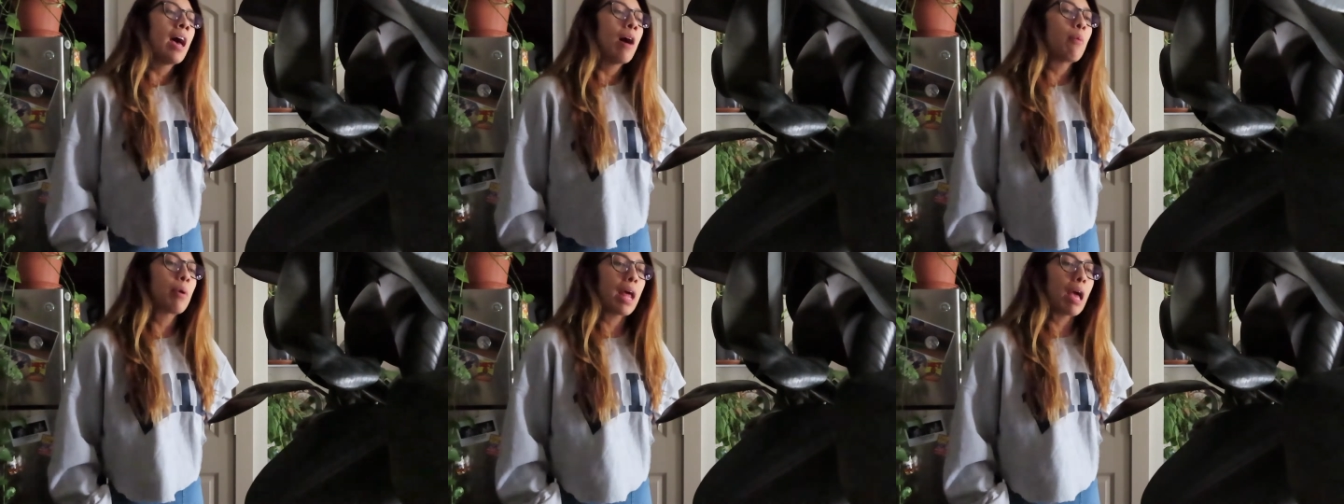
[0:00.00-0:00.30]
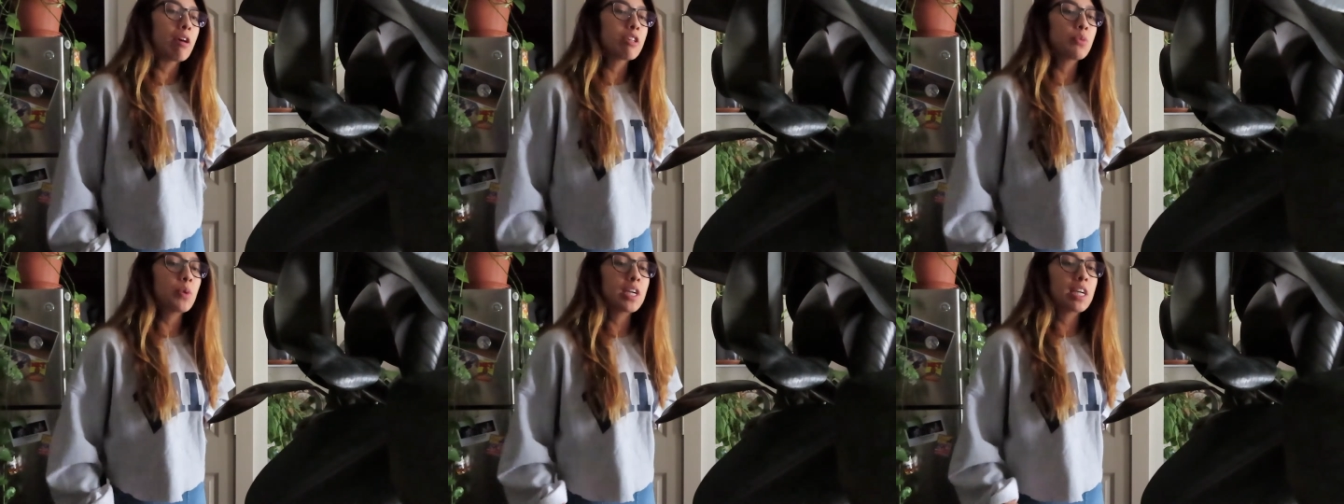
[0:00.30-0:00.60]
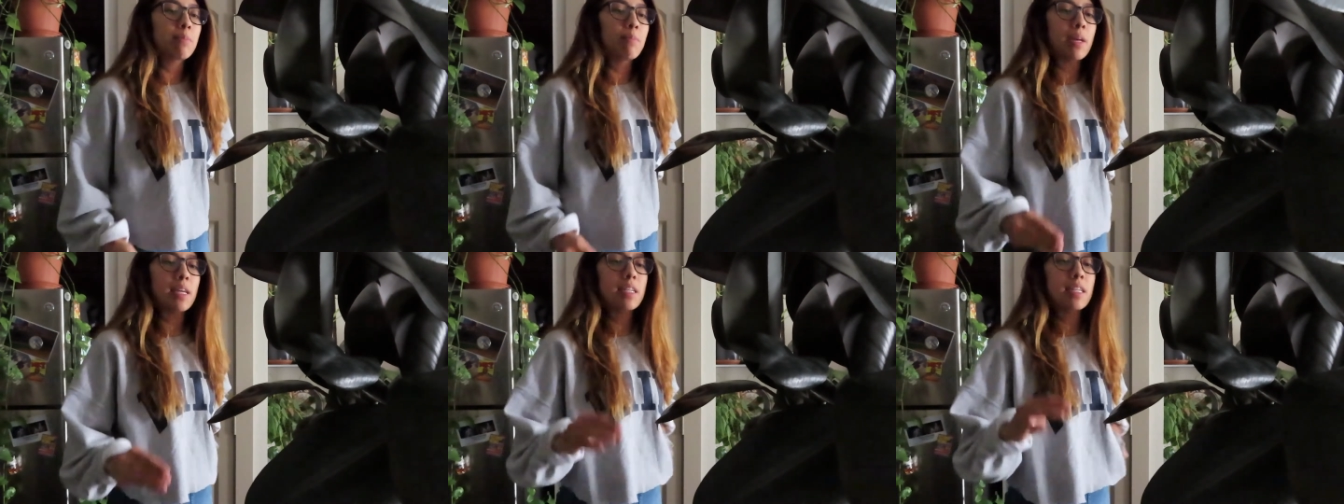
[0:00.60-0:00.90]
What I always
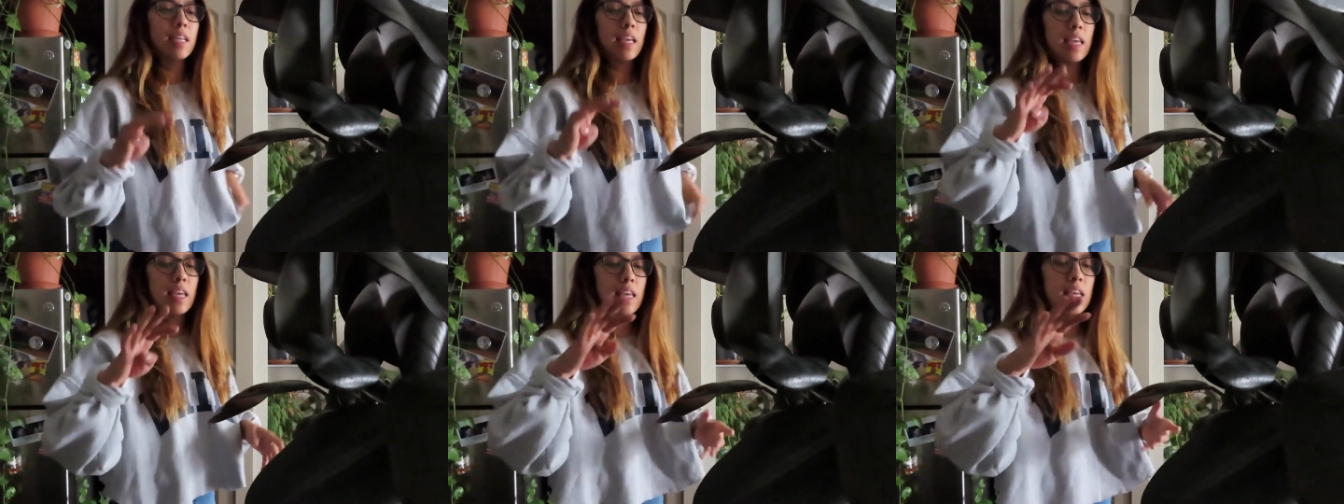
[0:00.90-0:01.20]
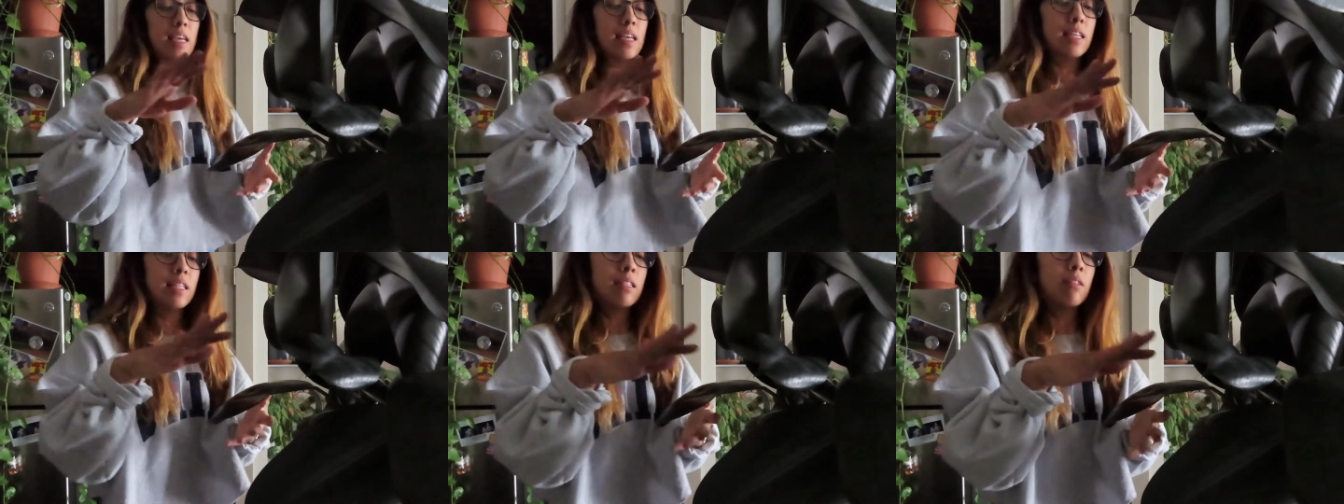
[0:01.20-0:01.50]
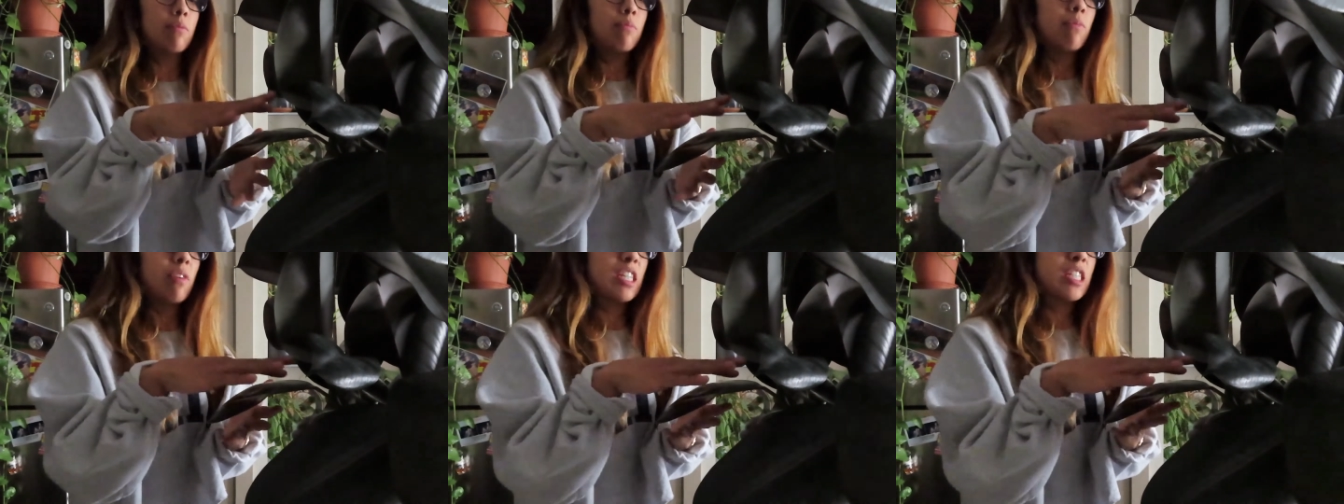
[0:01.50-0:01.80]
recommend is,
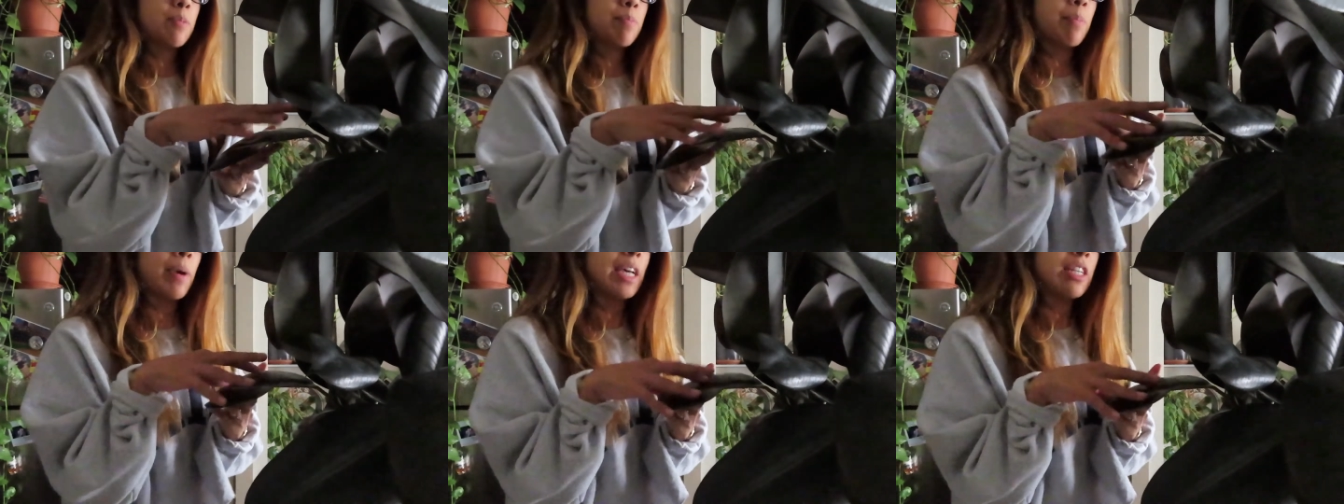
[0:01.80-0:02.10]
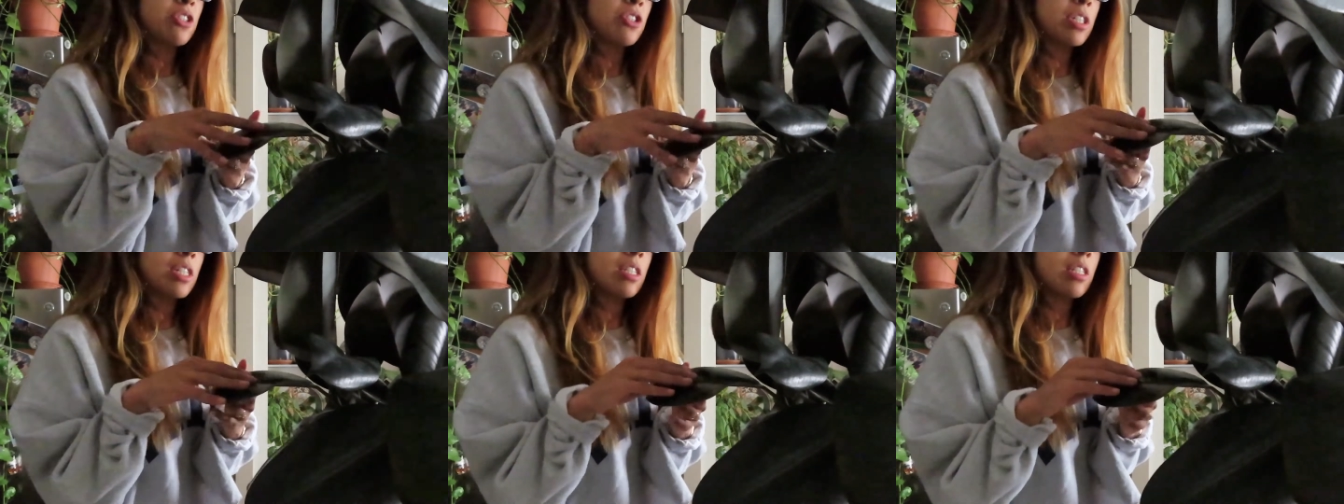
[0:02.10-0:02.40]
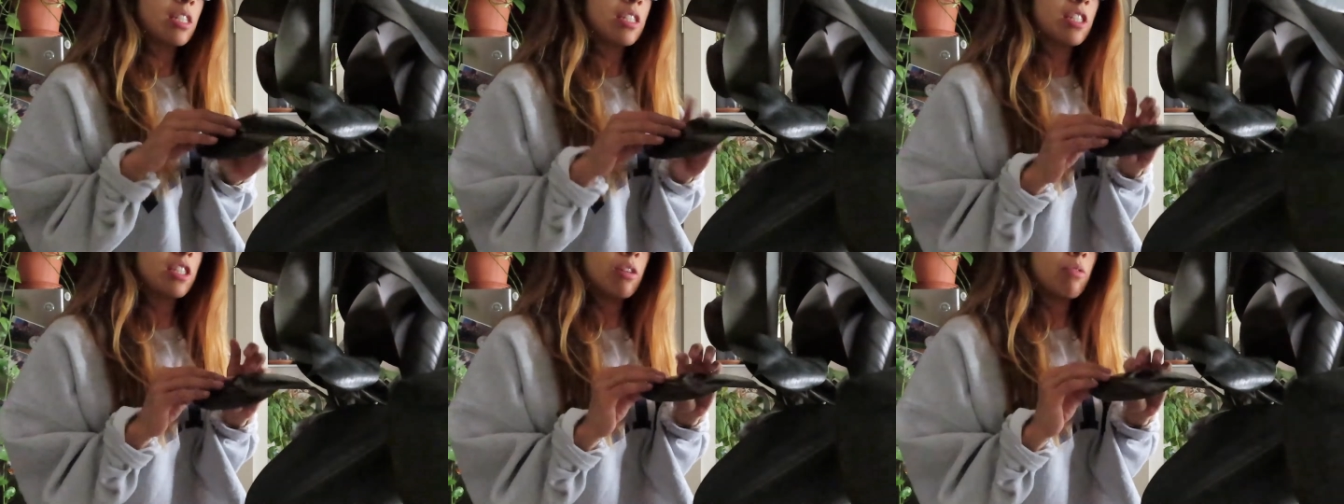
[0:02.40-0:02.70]
especially
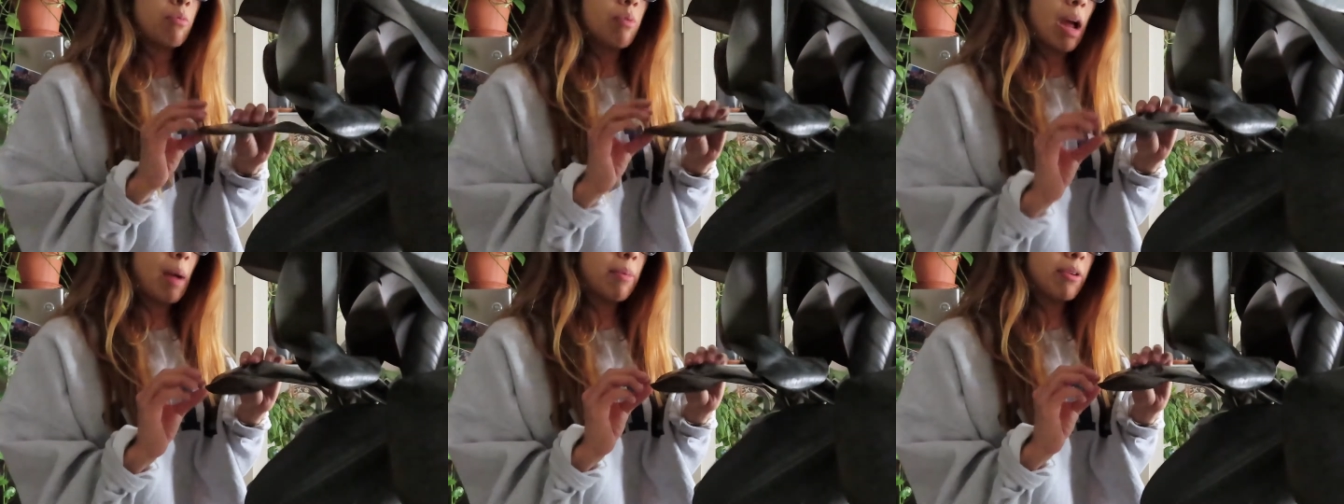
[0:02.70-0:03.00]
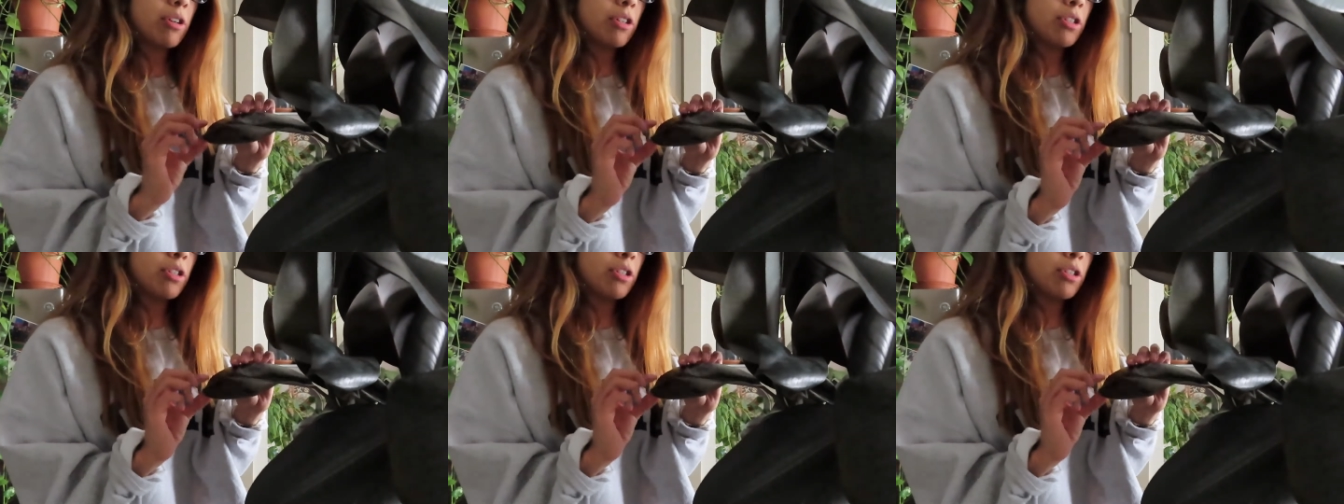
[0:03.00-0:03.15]
since the rubber